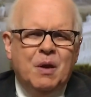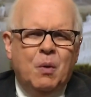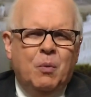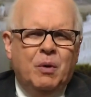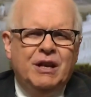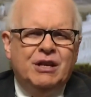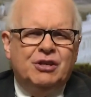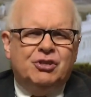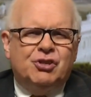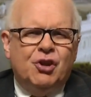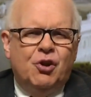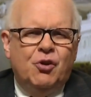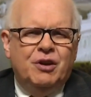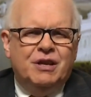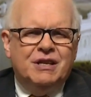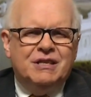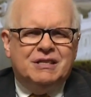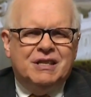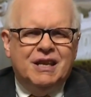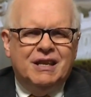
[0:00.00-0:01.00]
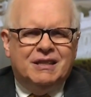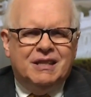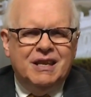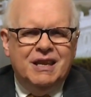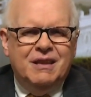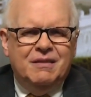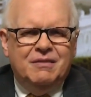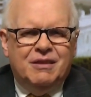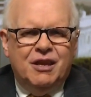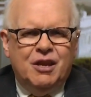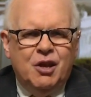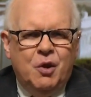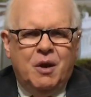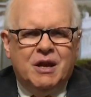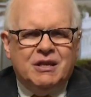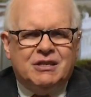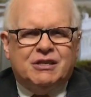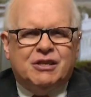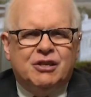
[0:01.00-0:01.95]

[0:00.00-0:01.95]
what it showed is that the U.S.